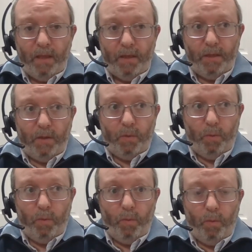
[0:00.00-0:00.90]

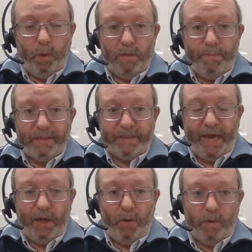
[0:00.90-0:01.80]
One of the biggest
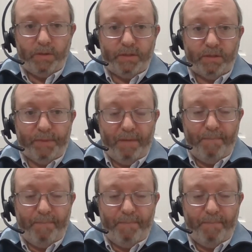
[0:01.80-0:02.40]
categories that's going to be